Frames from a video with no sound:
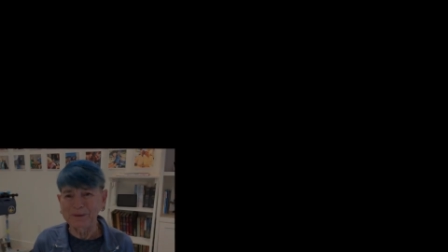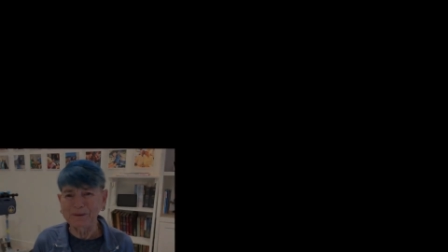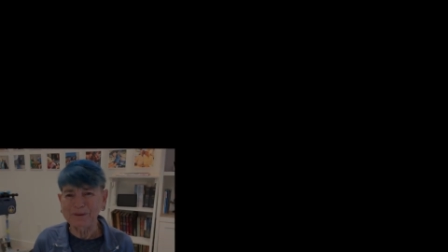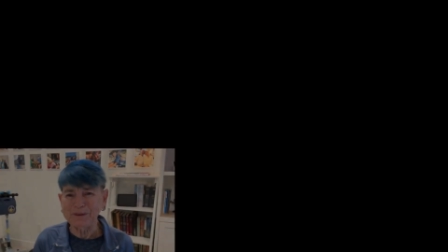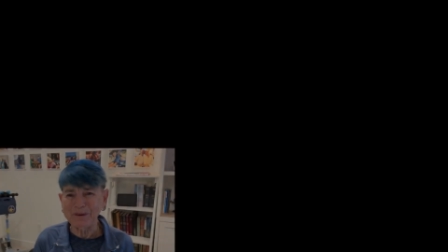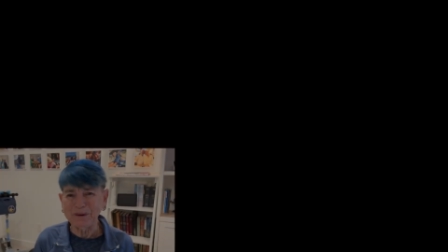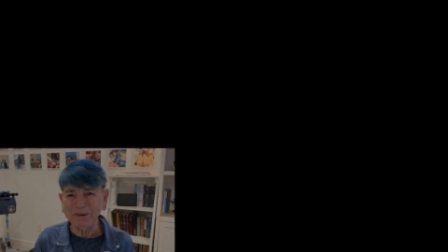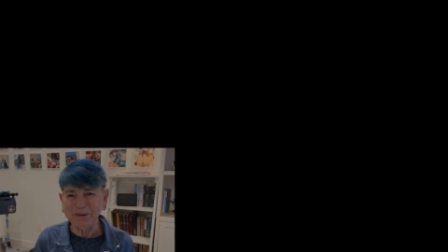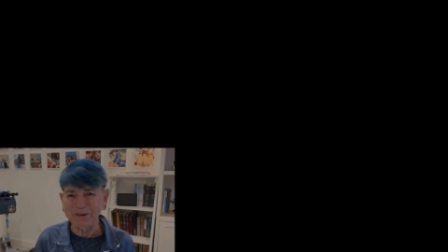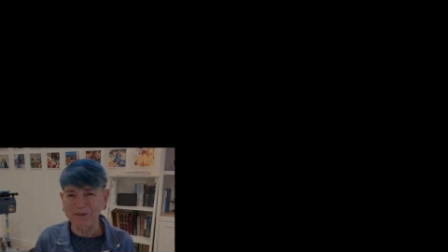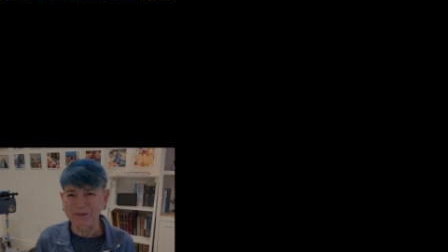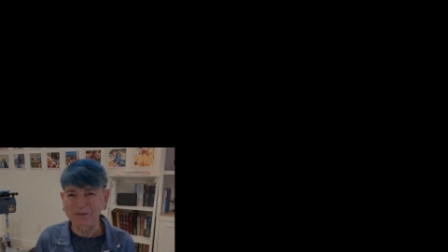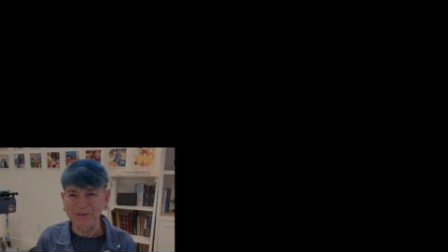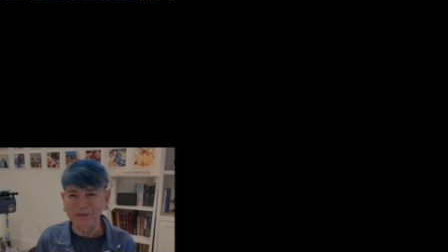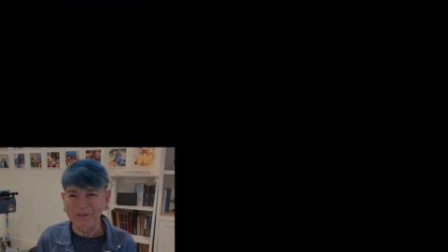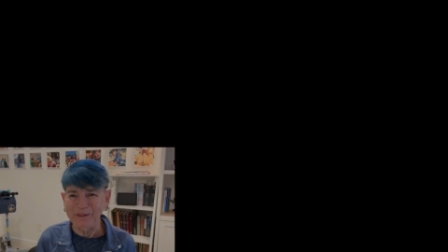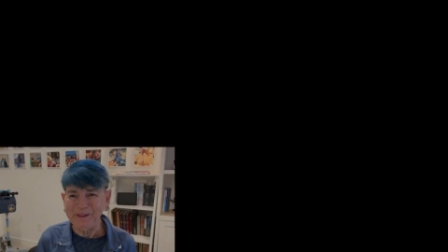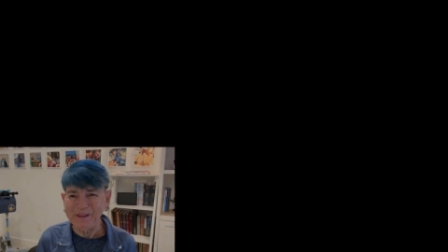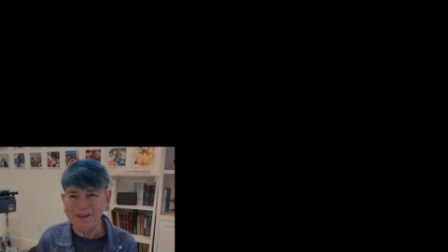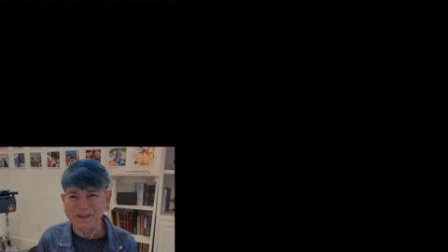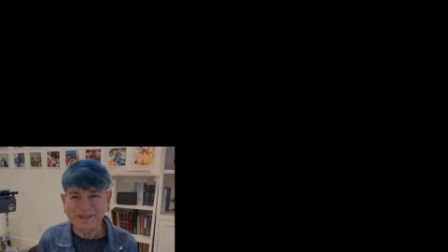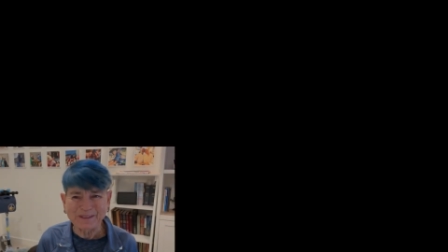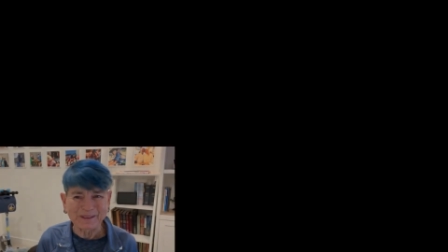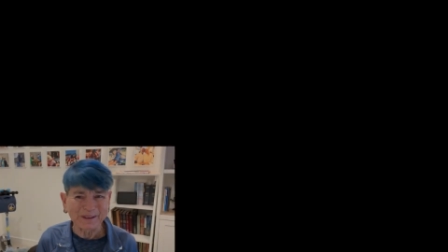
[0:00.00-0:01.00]
search for
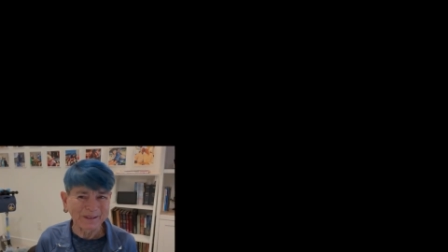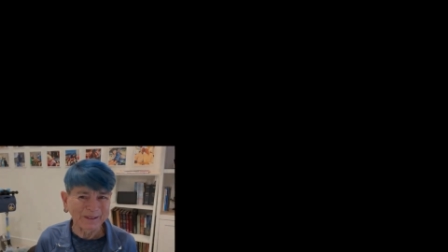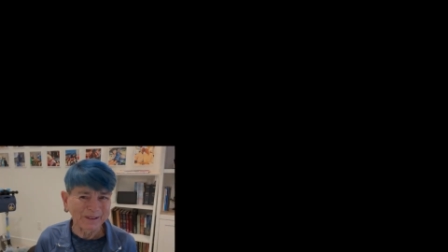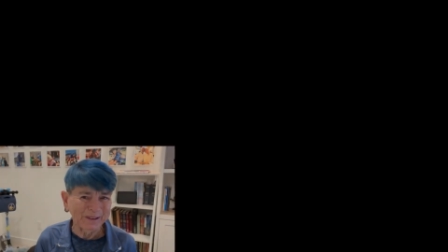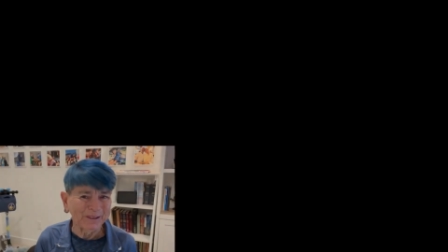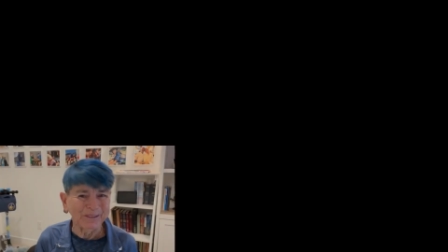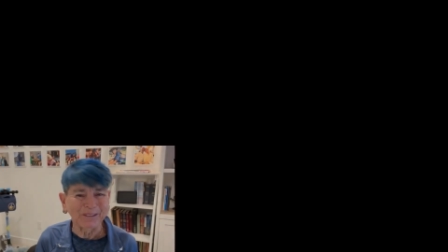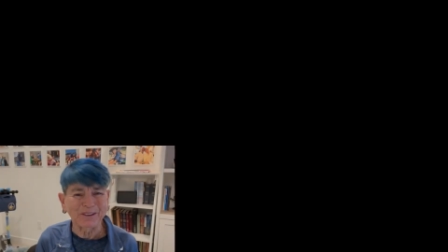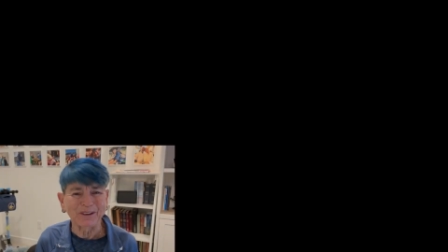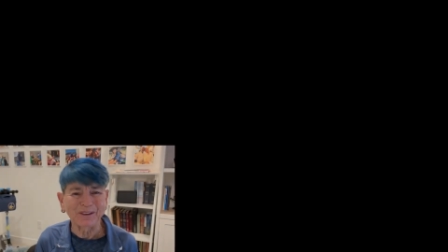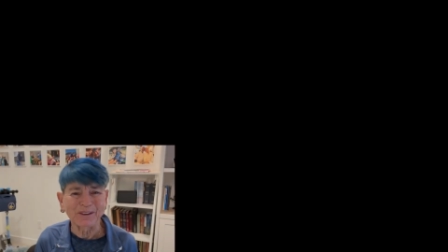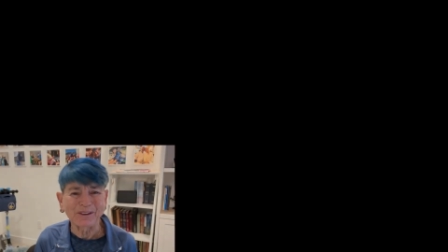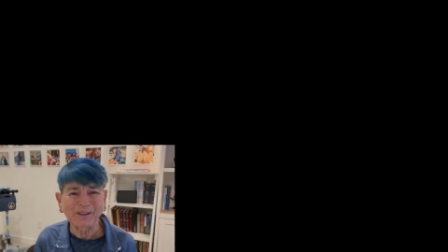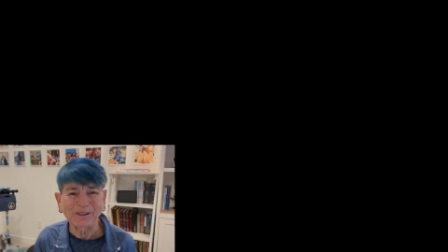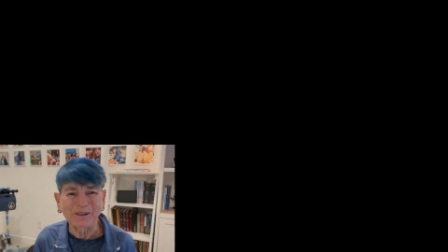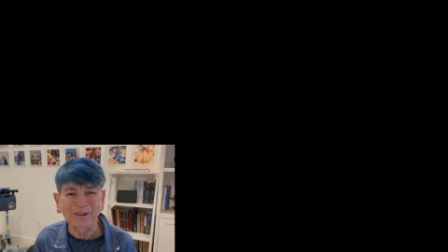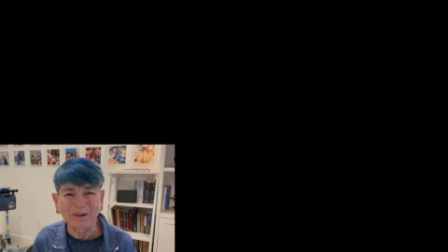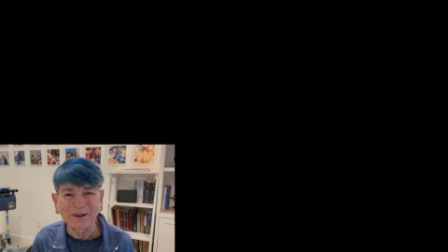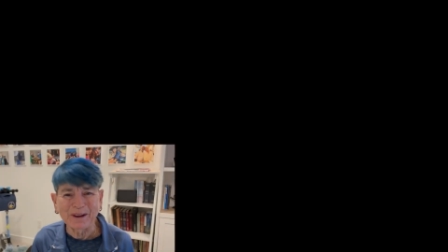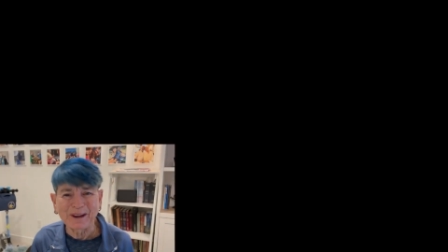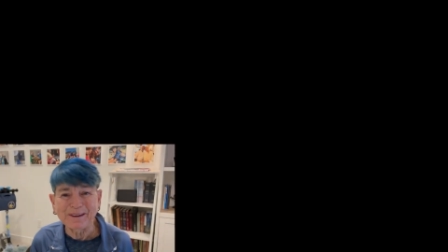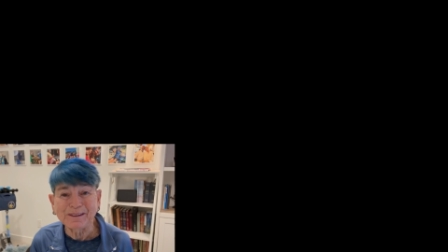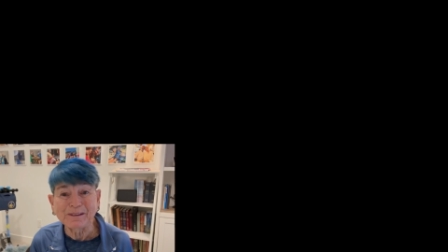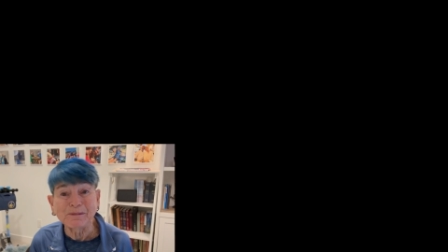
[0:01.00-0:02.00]
these delicious
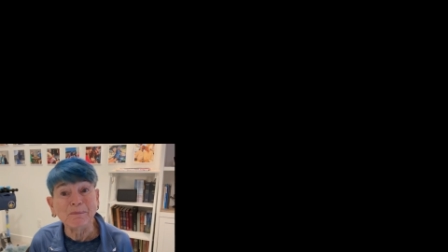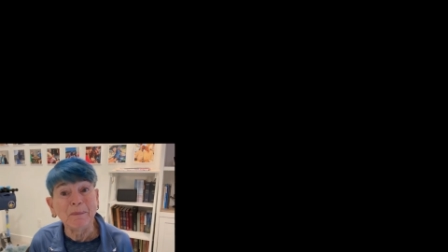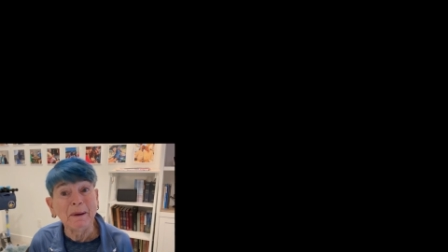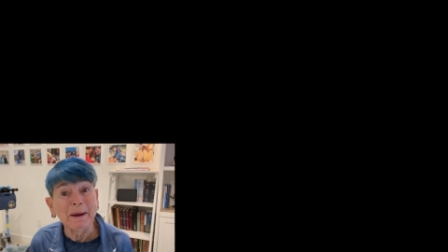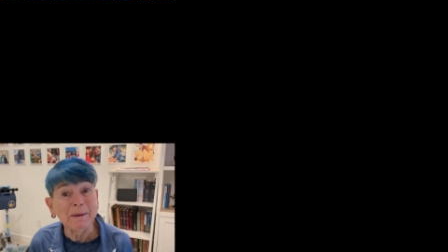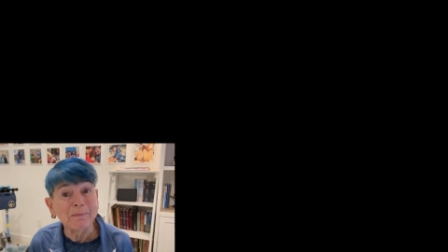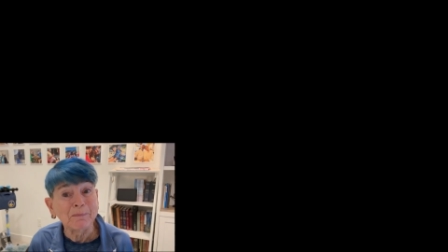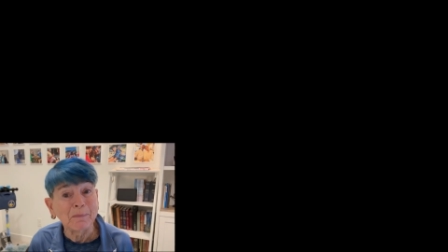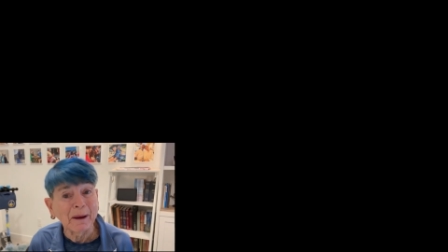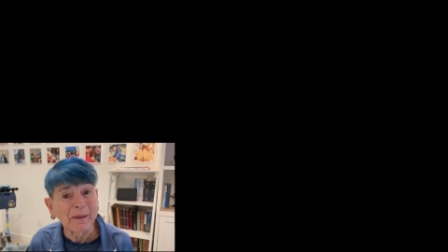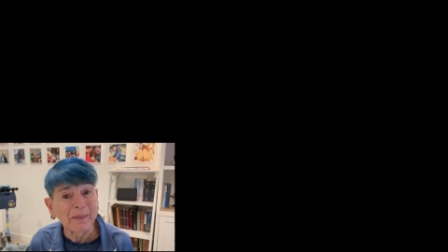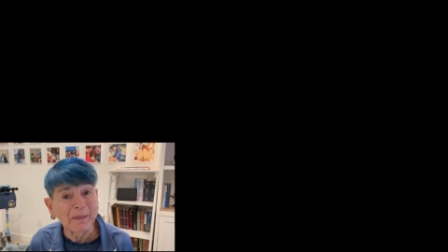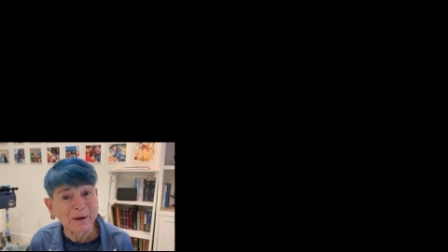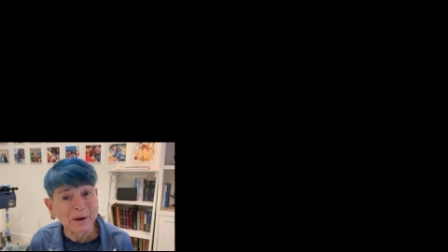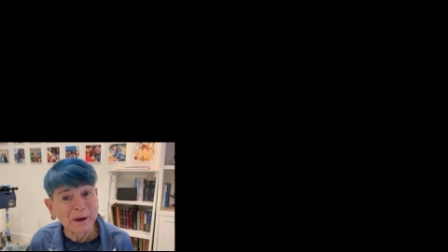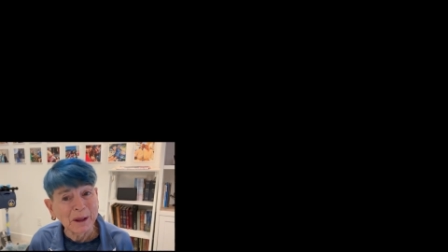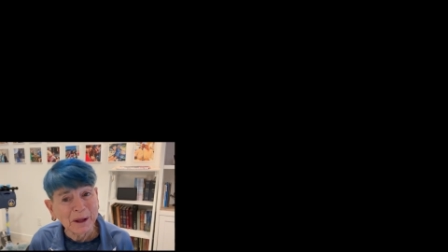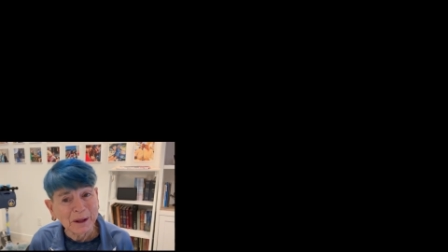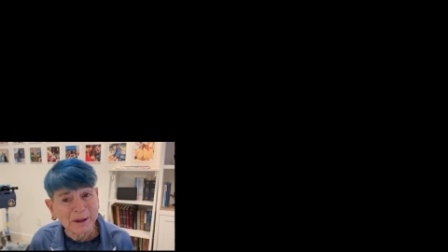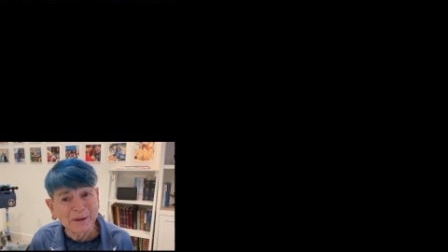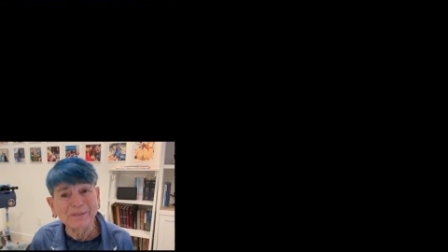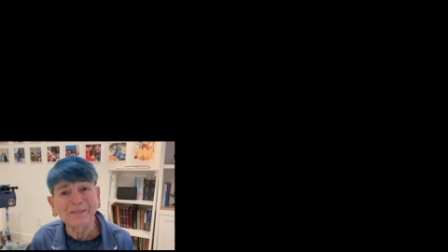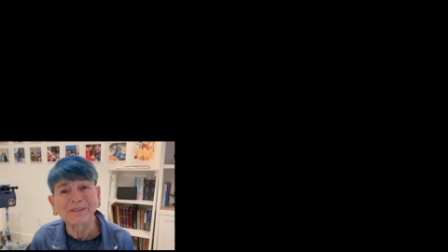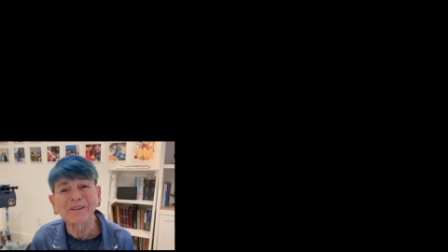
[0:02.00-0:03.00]
cookies made by the
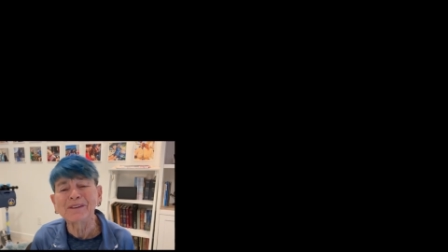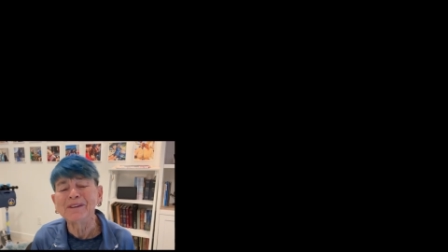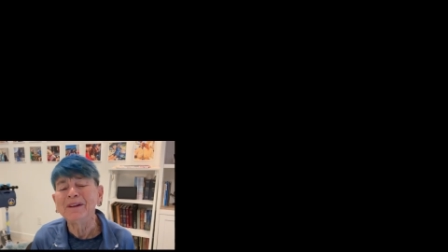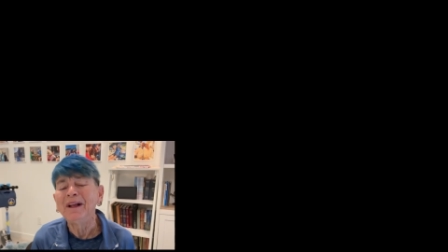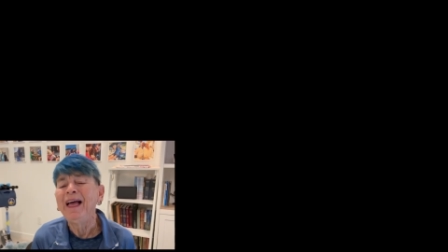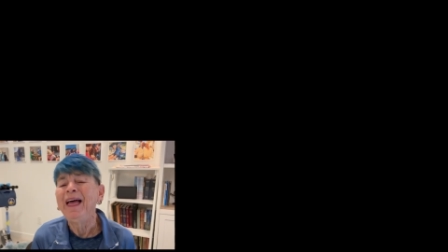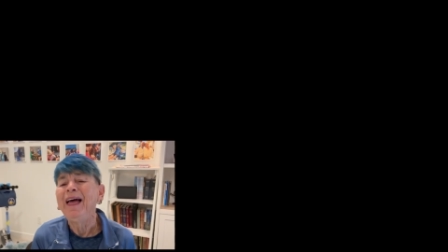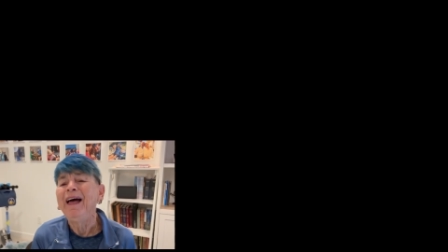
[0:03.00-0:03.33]
nuns,